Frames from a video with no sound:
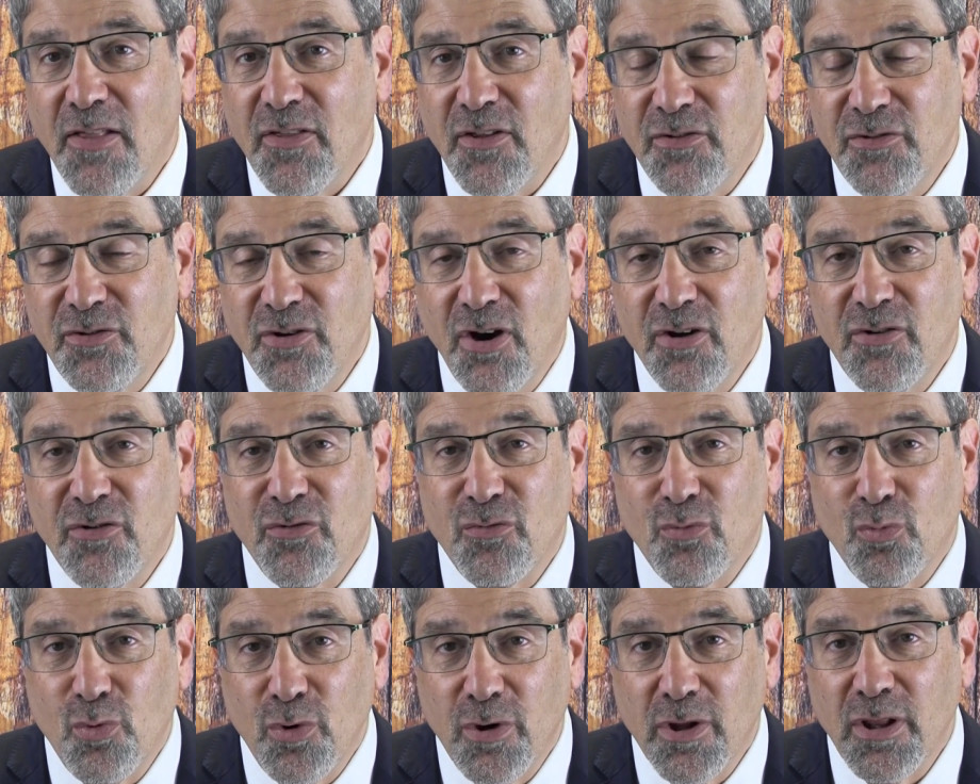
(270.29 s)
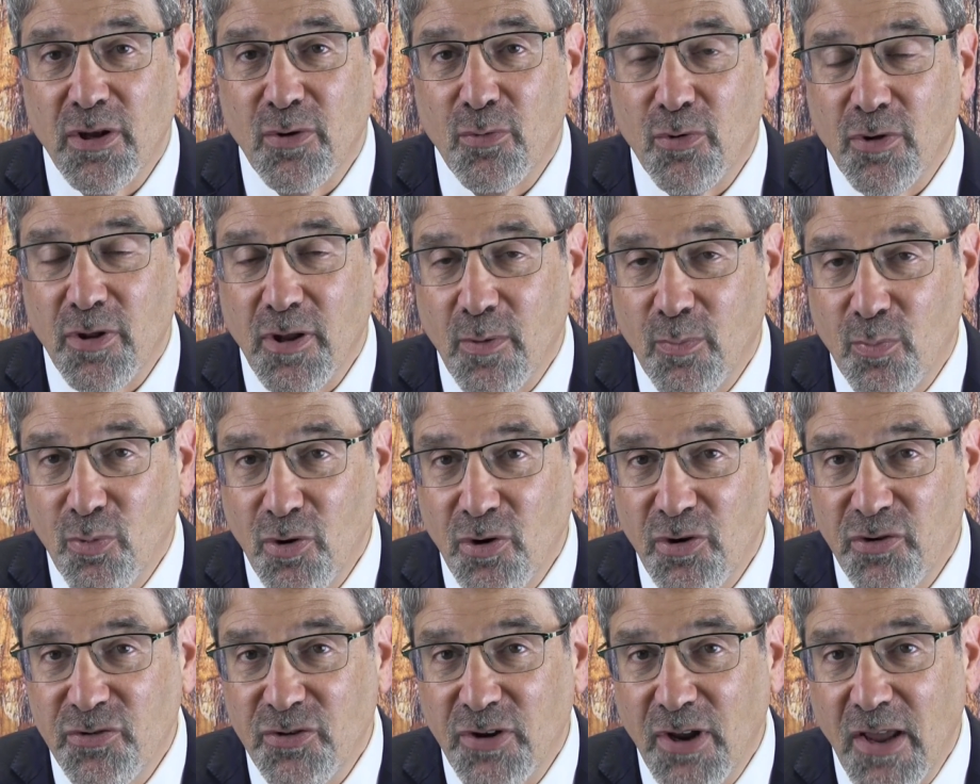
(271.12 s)
the judges really, really
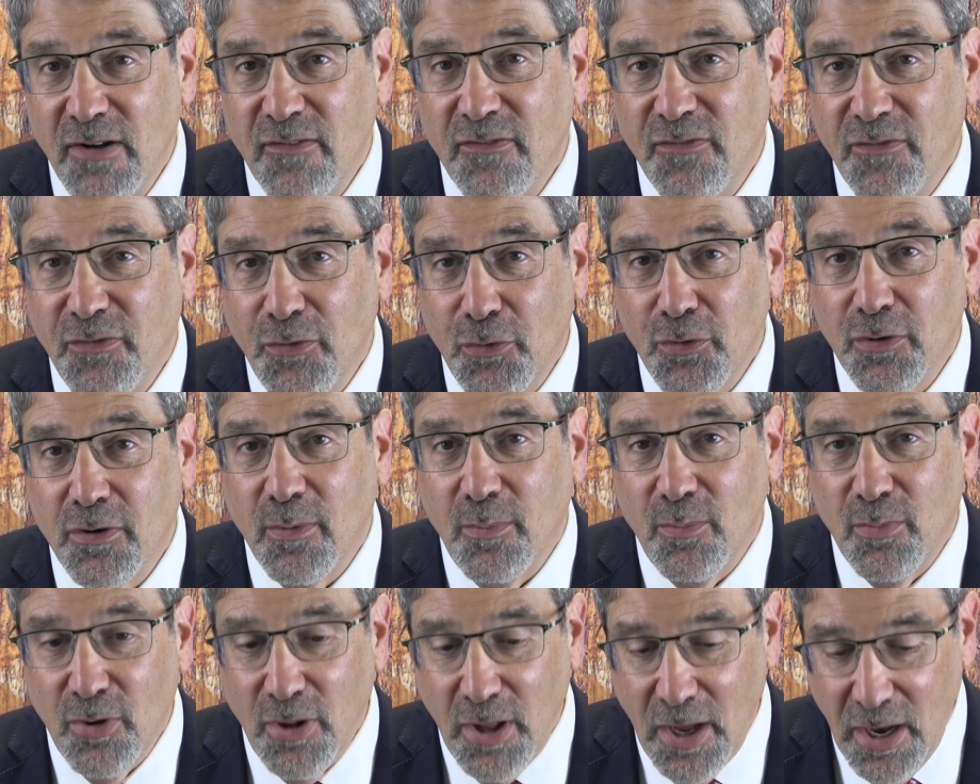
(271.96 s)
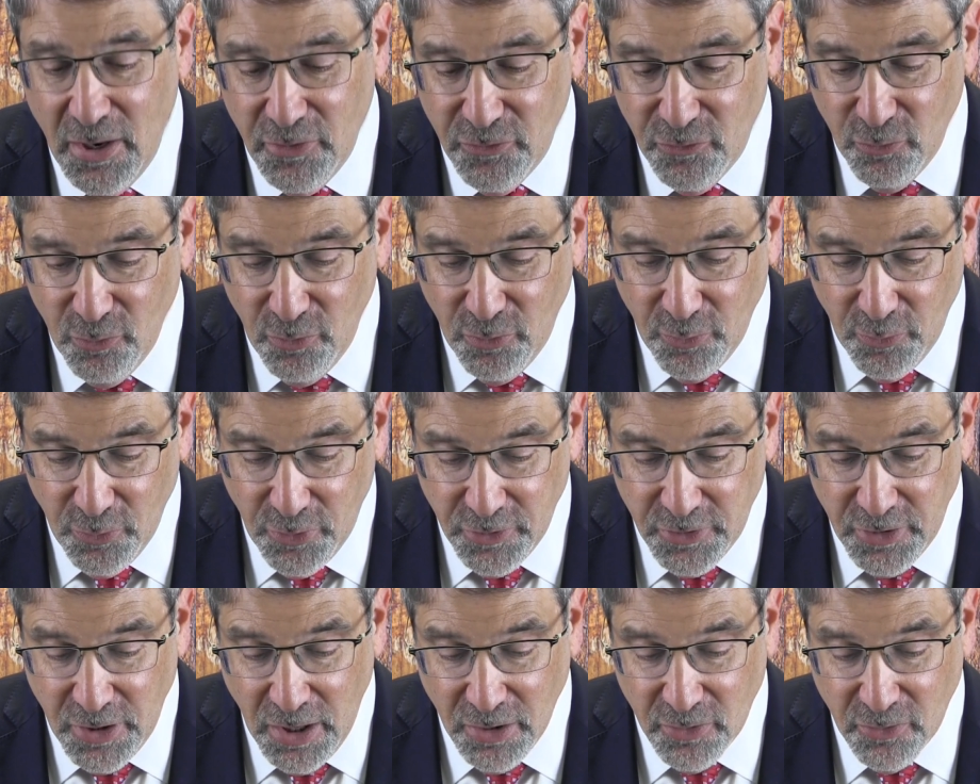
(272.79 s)
appreciate full compliance with
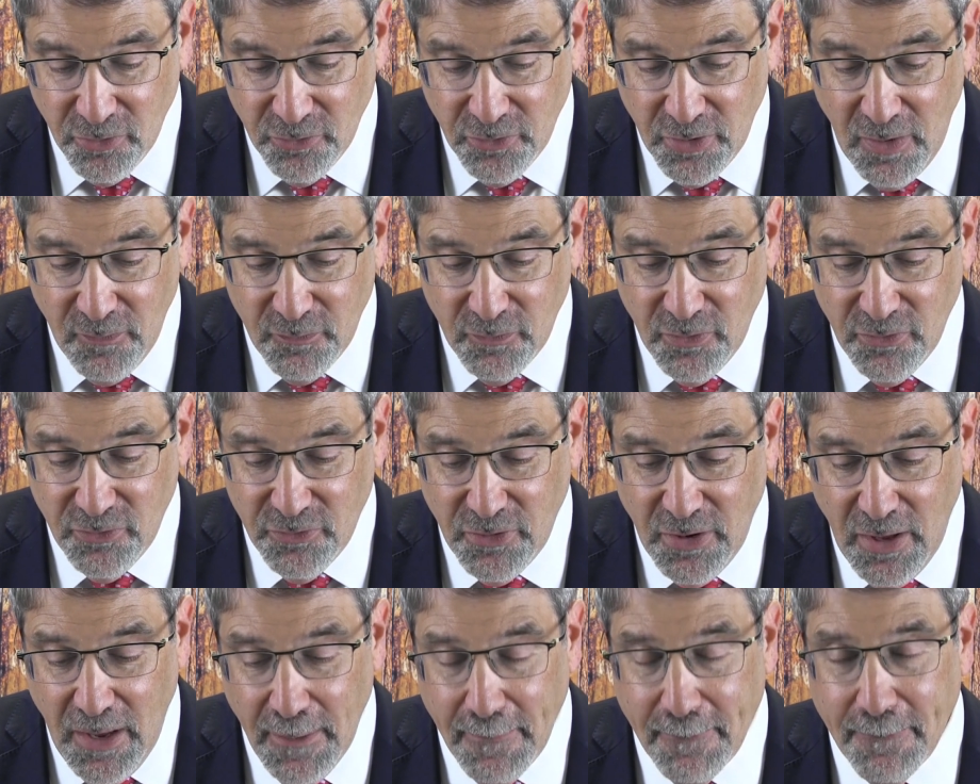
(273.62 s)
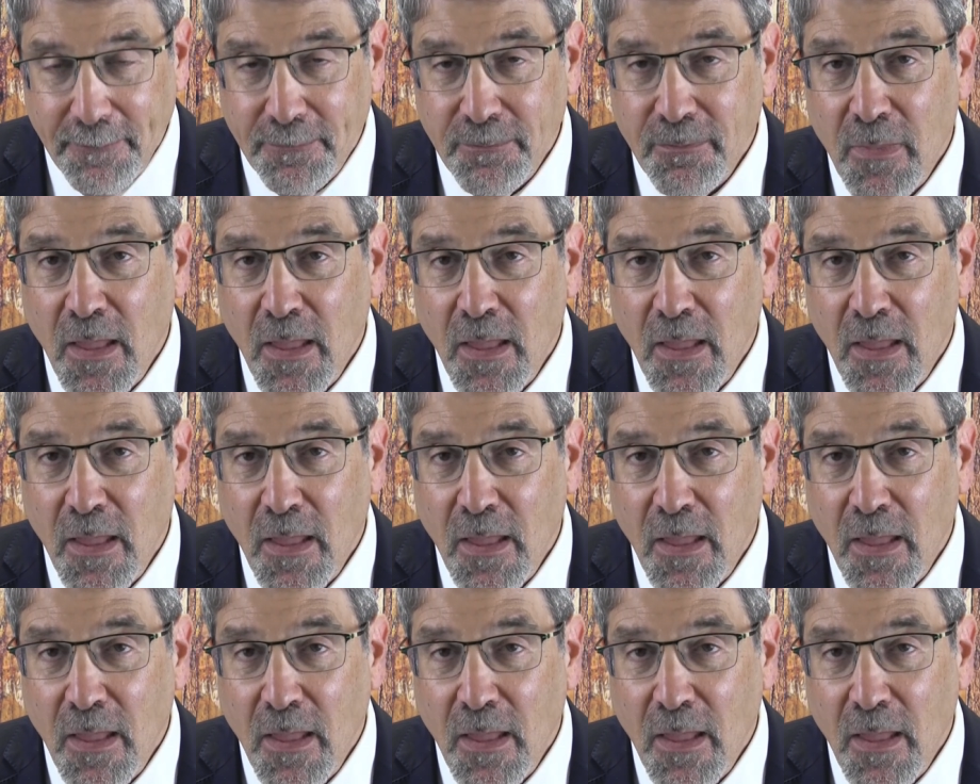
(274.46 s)
what the doctors have to say.